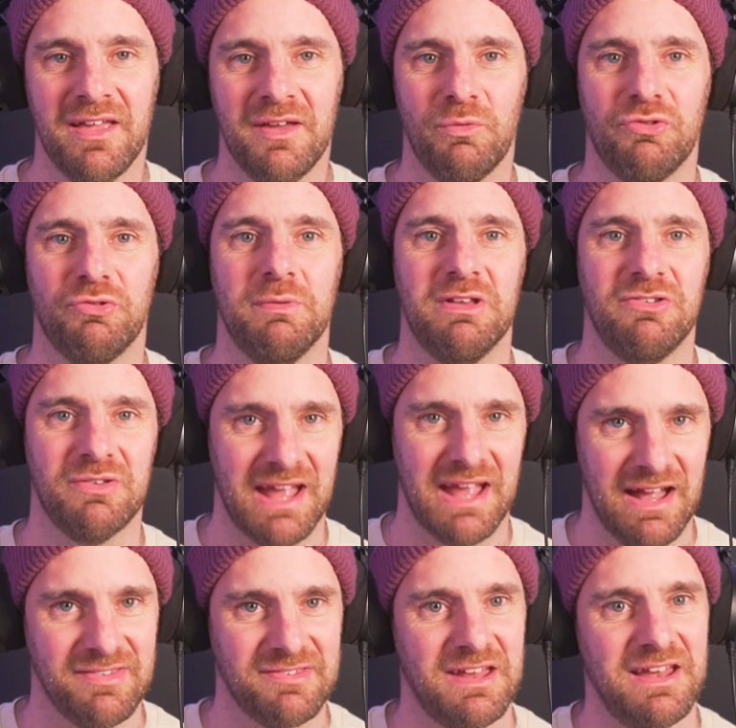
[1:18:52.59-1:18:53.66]
which means you
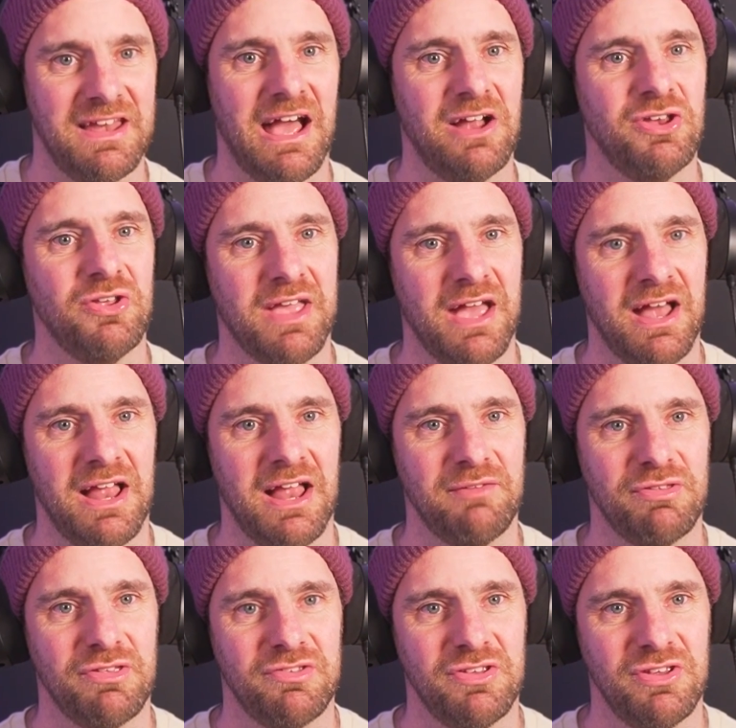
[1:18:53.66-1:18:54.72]
can stand out and you can
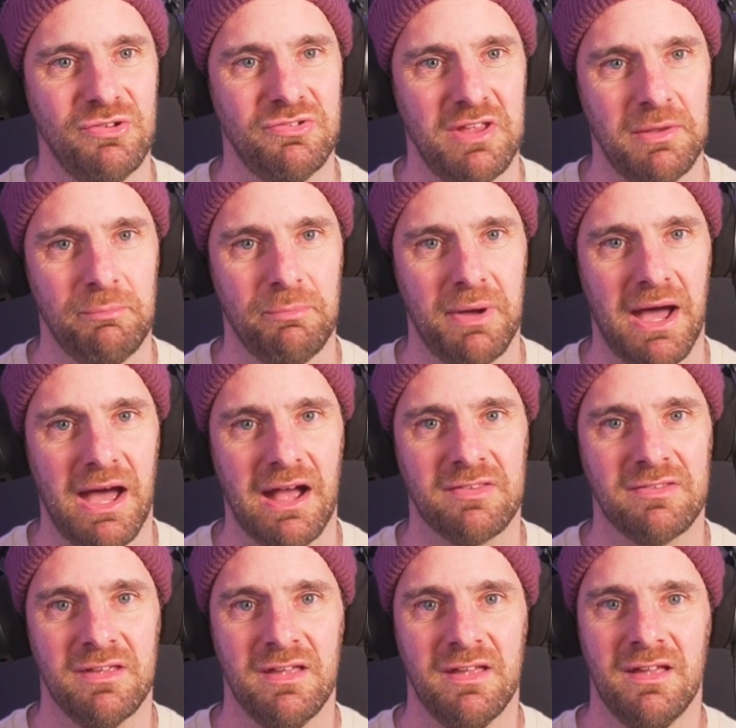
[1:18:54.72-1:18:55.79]
have this huge impact.